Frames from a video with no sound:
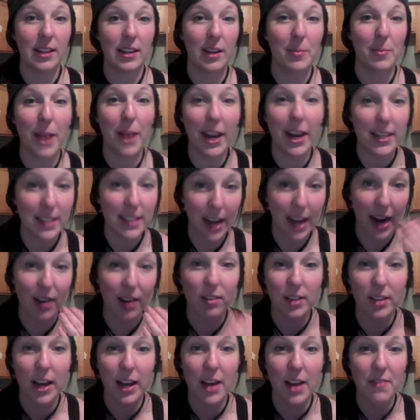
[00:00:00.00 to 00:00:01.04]
Like my
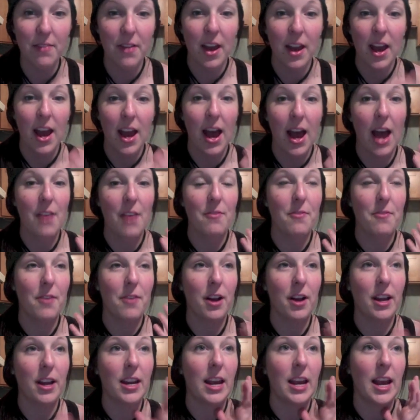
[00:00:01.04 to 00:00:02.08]
entire life, I've
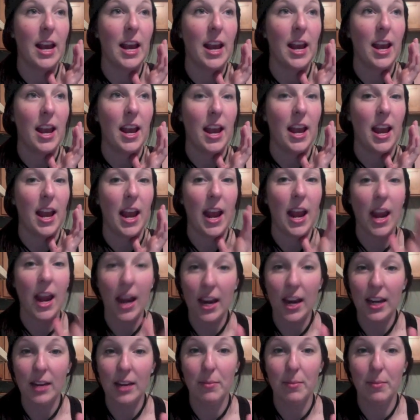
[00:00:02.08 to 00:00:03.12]
fucking
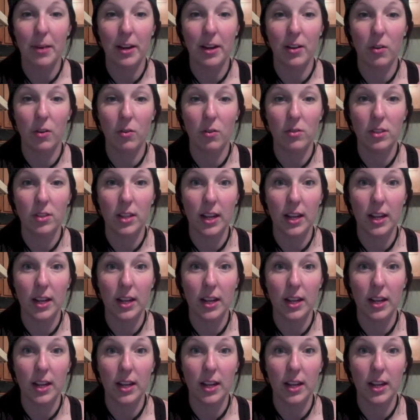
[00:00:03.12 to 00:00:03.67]
hated my nose.